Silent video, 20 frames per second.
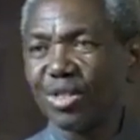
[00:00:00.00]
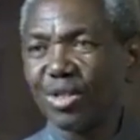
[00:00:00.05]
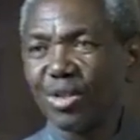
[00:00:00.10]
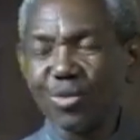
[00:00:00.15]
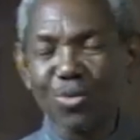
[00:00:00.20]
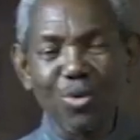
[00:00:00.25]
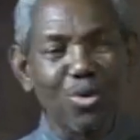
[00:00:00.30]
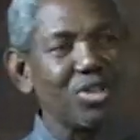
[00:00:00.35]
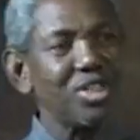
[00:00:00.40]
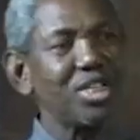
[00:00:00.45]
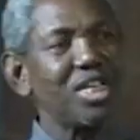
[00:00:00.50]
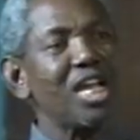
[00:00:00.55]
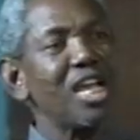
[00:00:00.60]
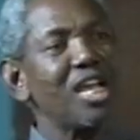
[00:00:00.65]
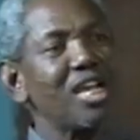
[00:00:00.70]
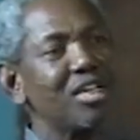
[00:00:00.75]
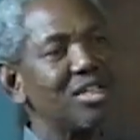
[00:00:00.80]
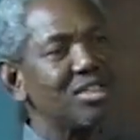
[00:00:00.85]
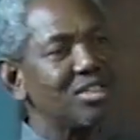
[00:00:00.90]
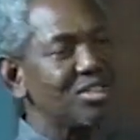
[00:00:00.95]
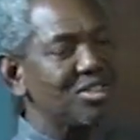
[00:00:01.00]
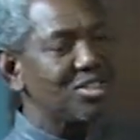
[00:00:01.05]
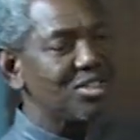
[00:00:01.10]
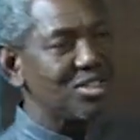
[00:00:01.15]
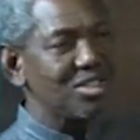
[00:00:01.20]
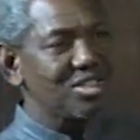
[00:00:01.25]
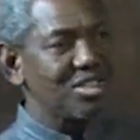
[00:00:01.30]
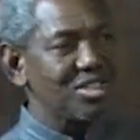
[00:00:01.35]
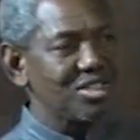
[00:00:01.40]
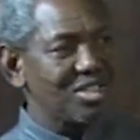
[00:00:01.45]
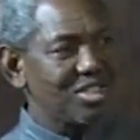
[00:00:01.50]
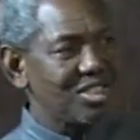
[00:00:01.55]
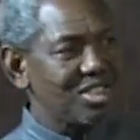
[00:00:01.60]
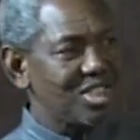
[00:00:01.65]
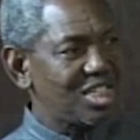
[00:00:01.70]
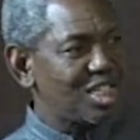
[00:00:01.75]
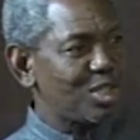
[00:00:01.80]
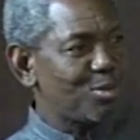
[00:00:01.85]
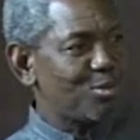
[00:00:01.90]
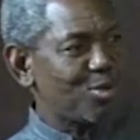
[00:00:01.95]
One day,
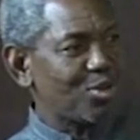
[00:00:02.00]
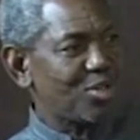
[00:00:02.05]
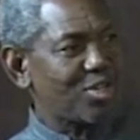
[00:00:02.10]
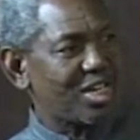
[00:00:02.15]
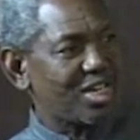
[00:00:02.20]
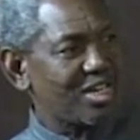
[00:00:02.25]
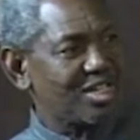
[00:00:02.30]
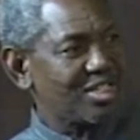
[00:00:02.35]
this brother,